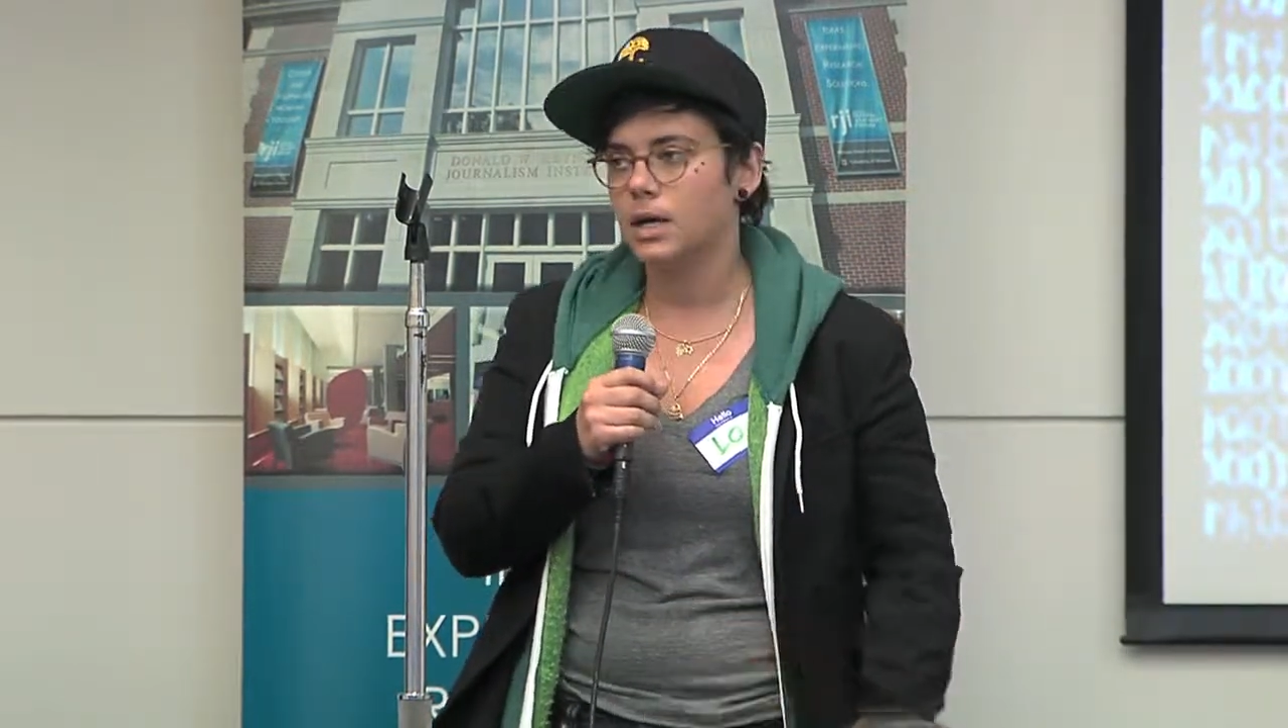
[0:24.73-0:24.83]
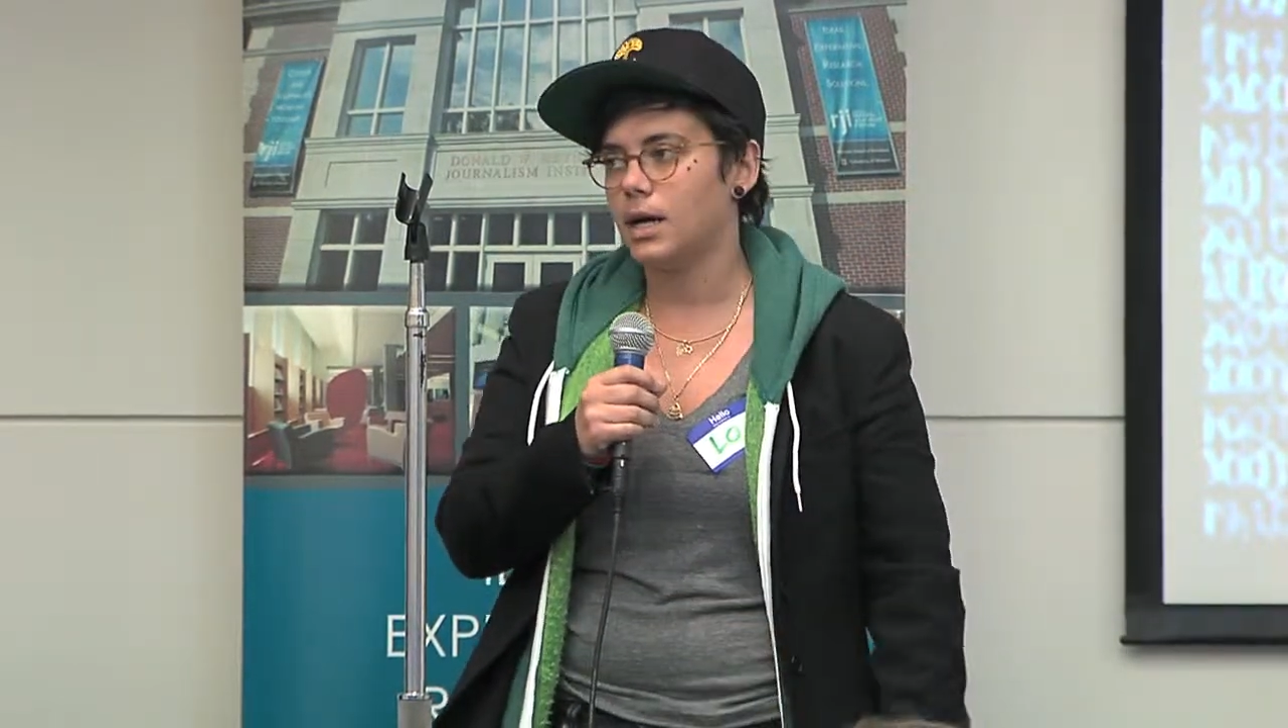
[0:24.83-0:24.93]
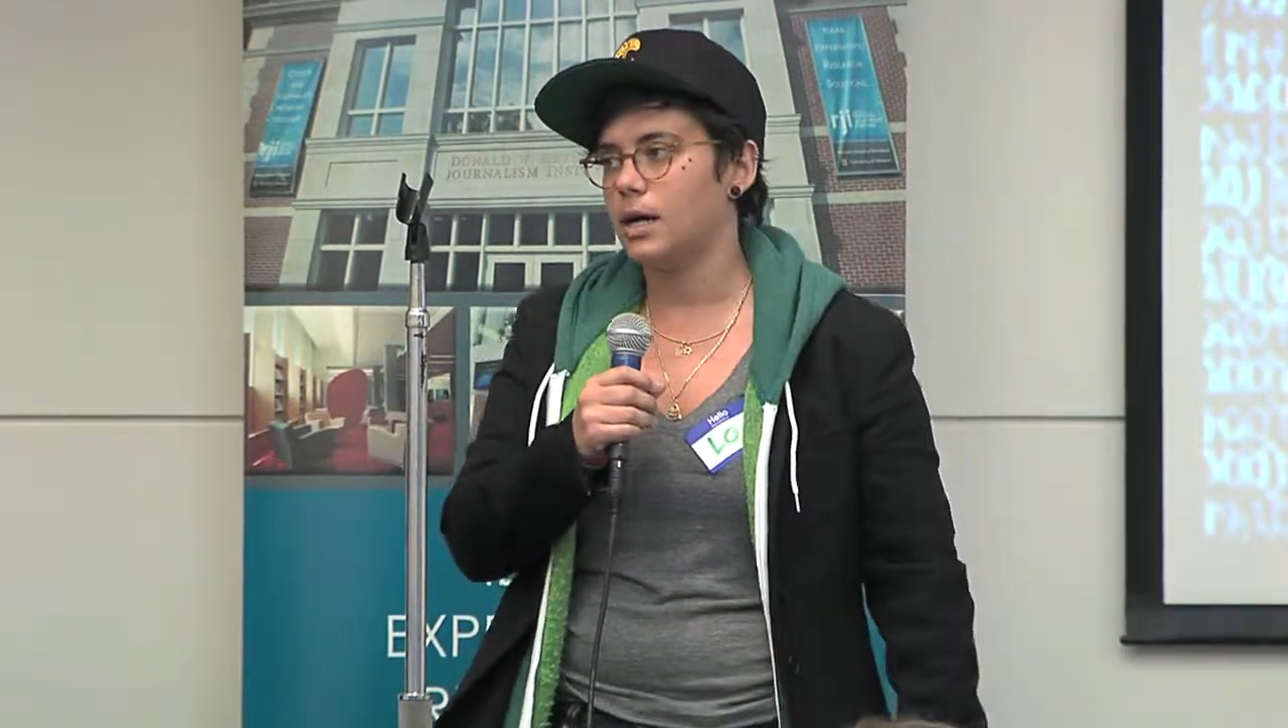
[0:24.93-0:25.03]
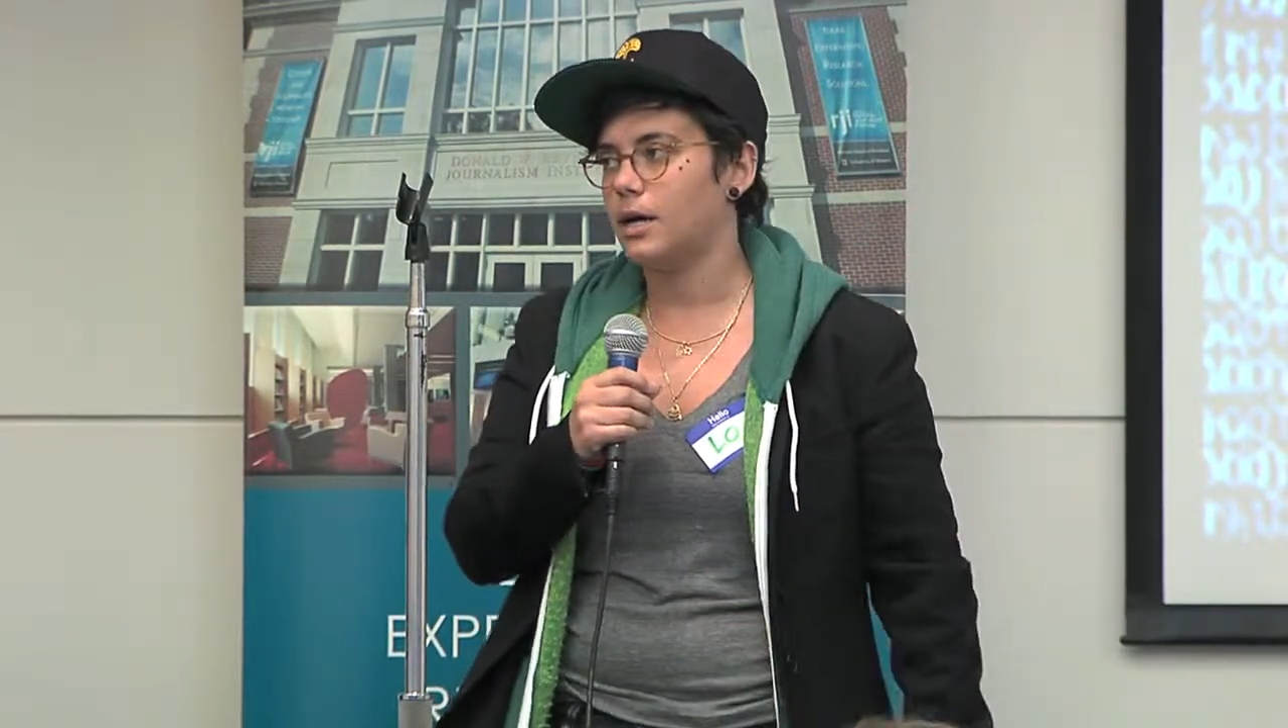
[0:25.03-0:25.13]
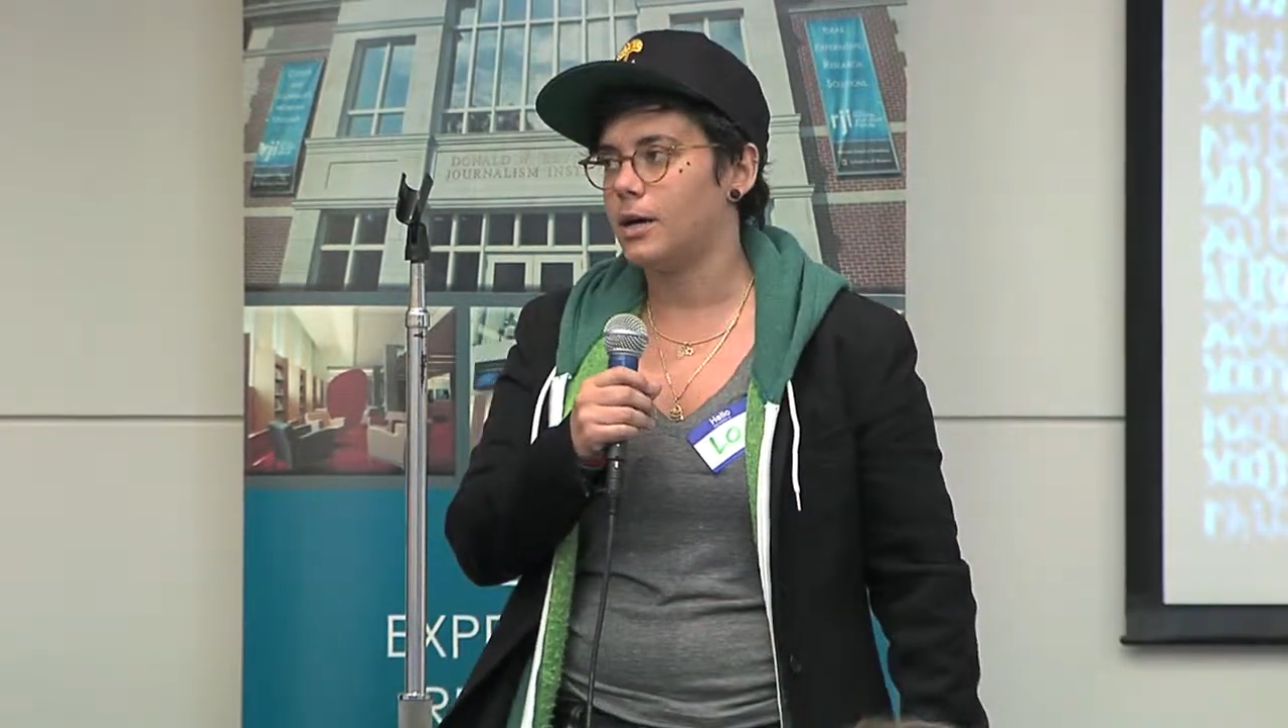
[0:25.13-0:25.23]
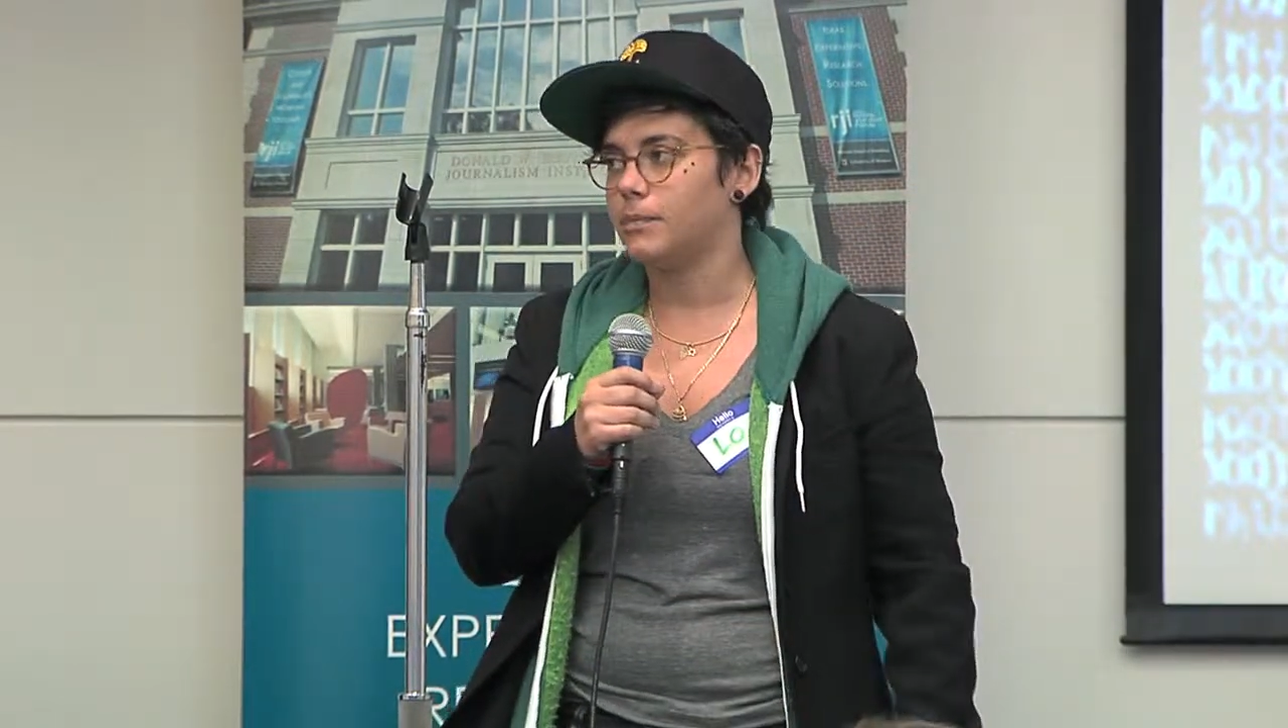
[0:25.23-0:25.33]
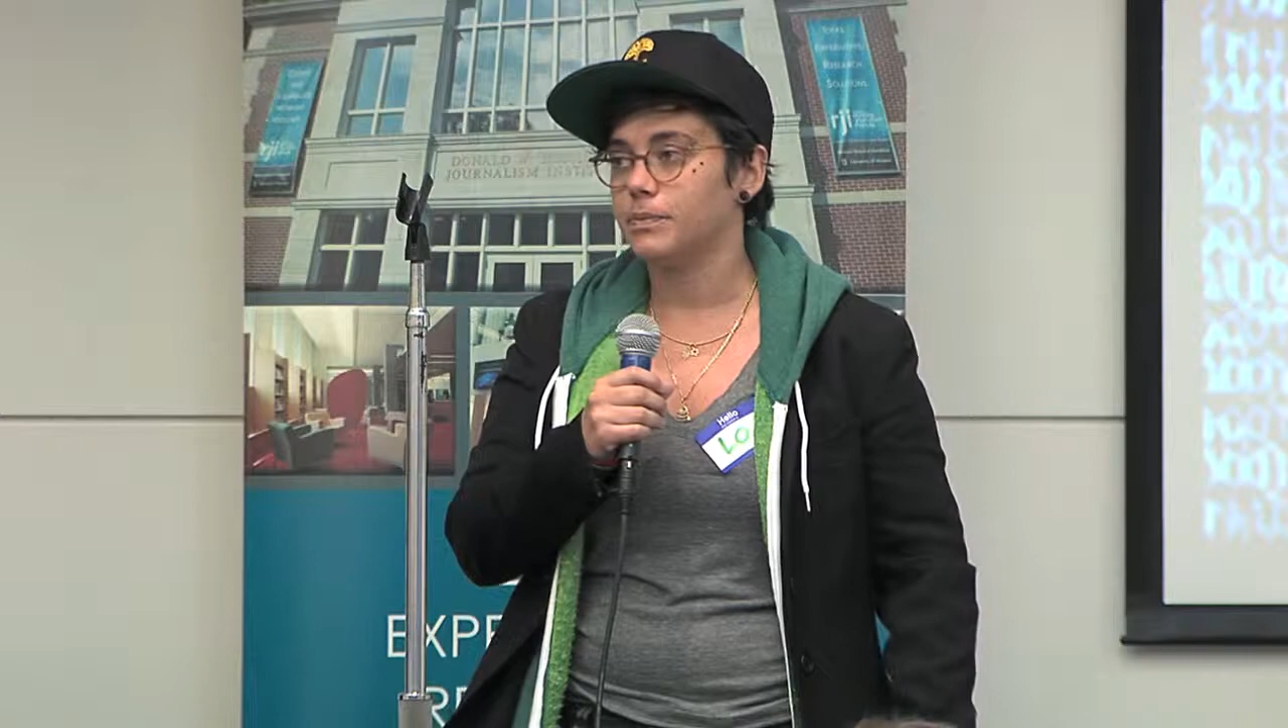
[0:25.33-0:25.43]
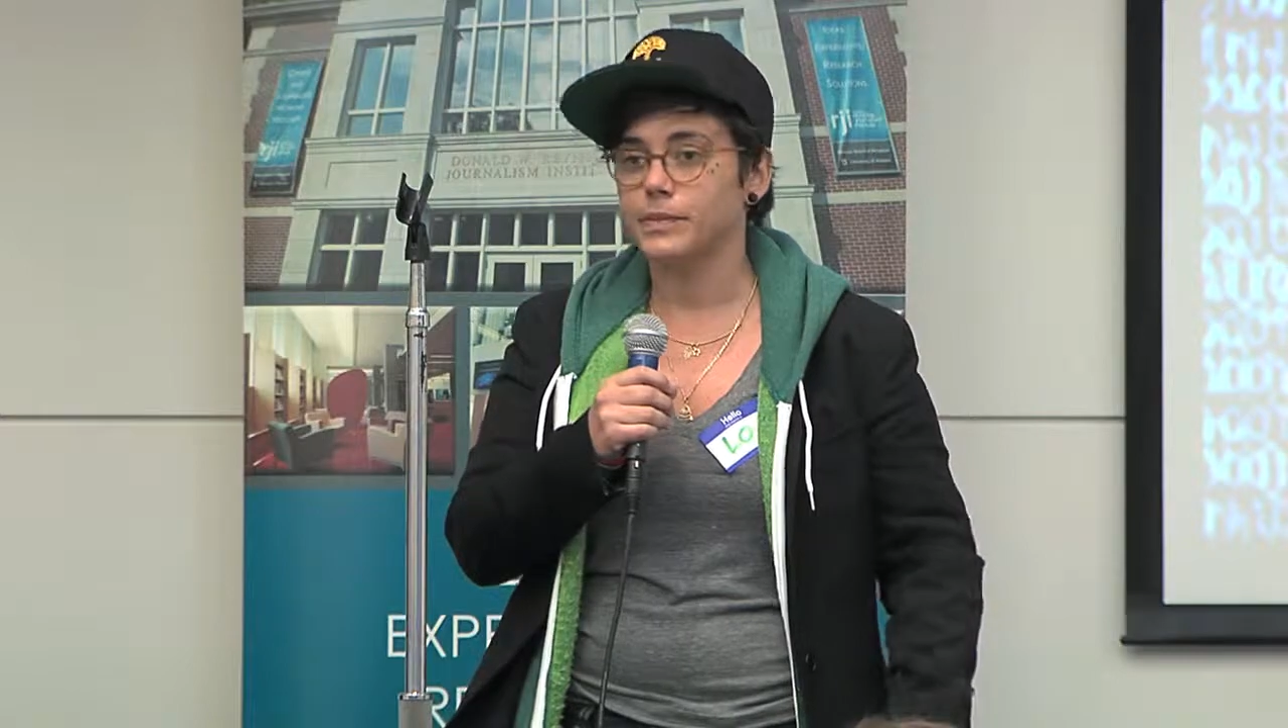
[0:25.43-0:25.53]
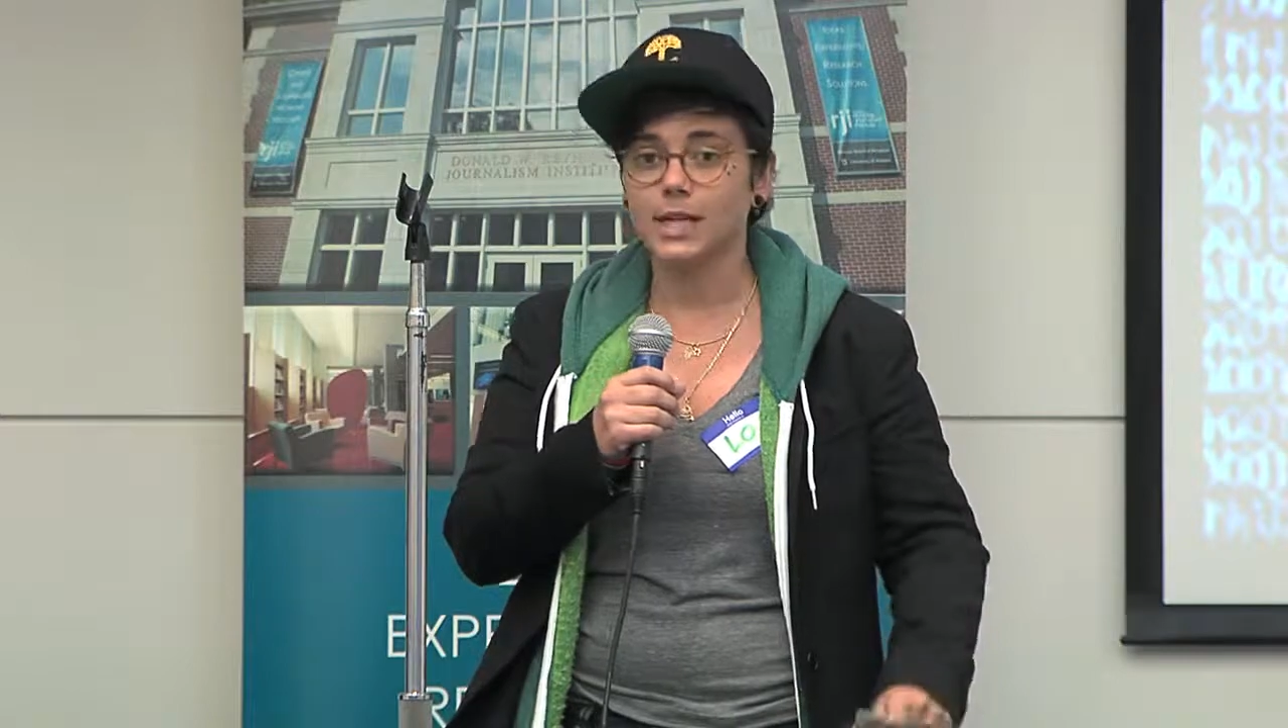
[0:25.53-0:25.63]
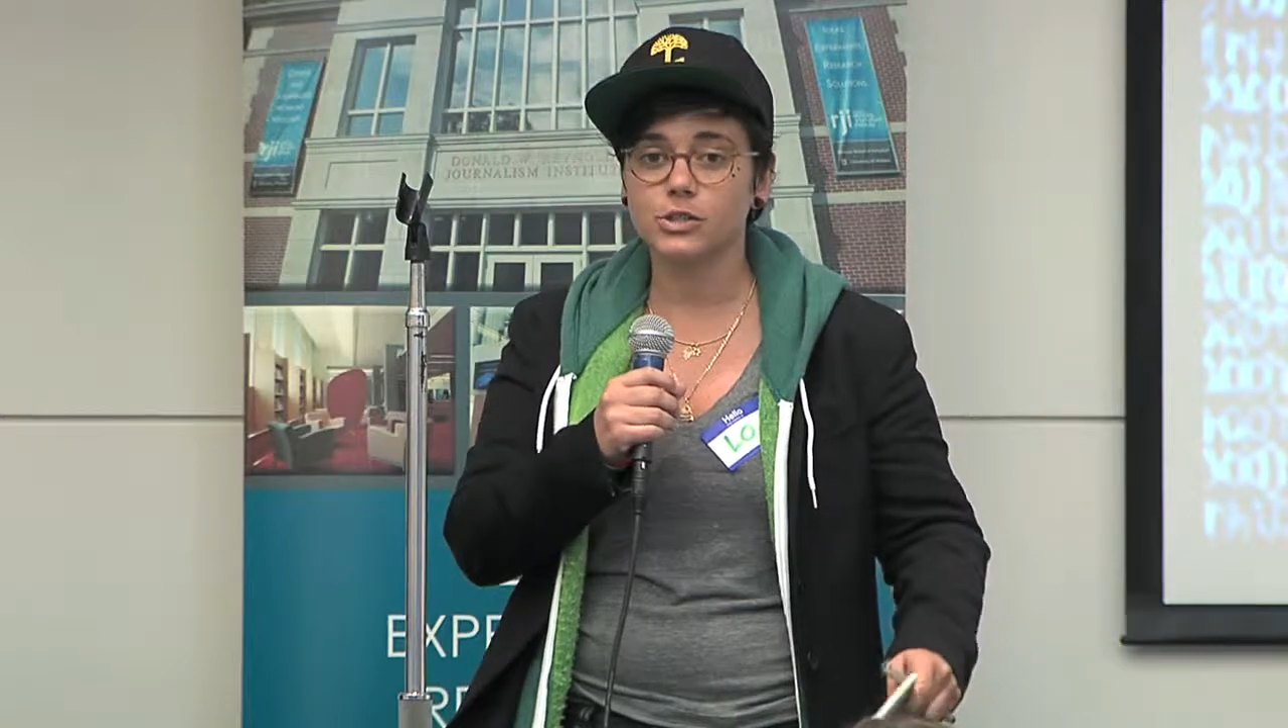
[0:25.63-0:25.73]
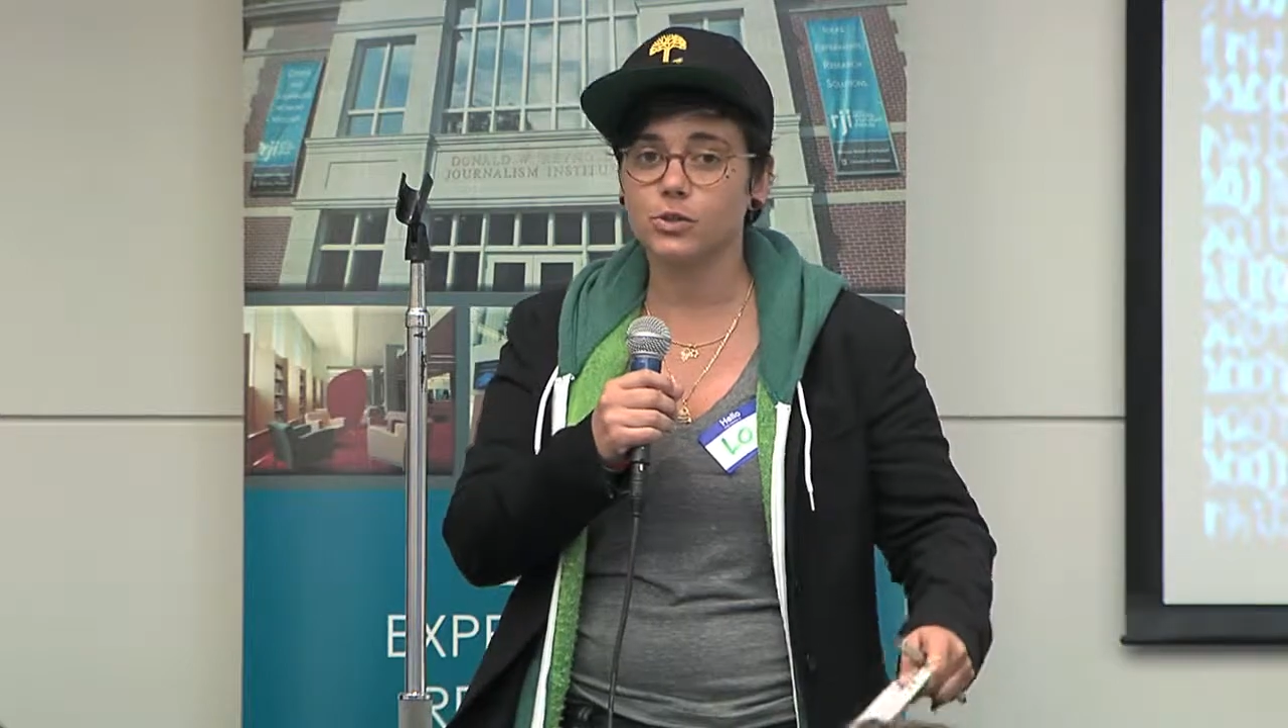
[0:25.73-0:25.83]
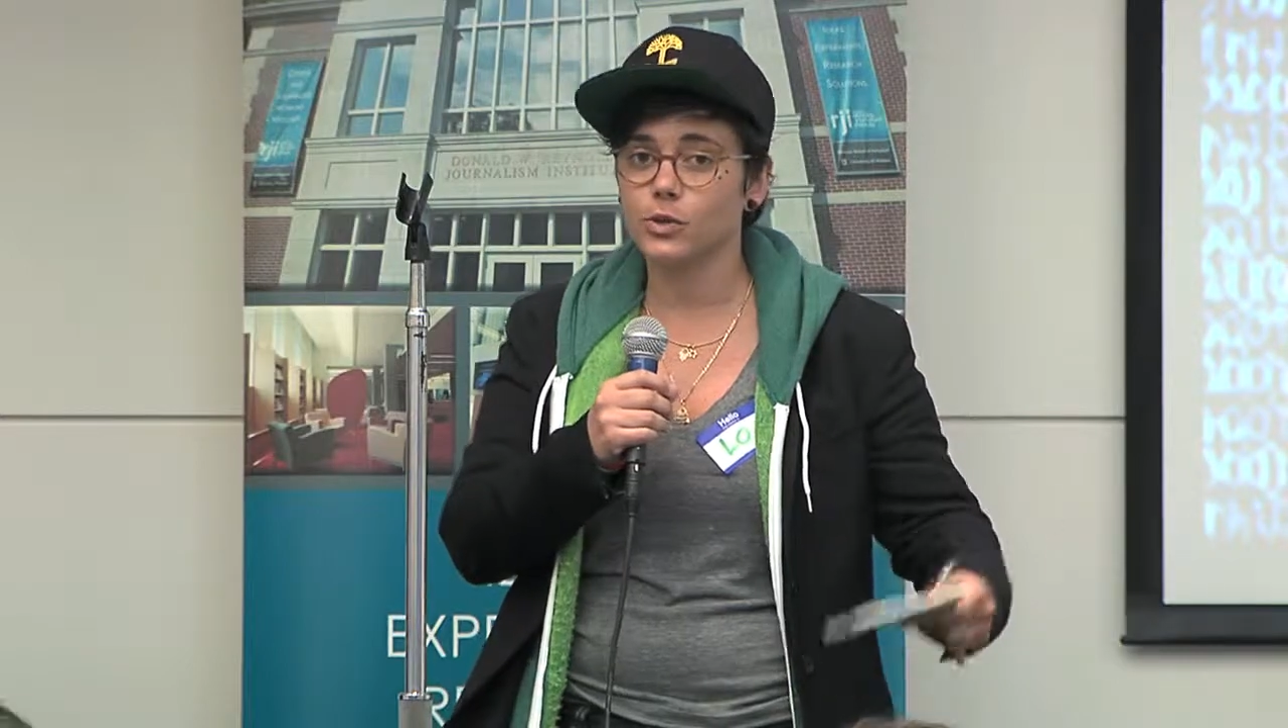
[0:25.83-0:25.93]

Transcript: That's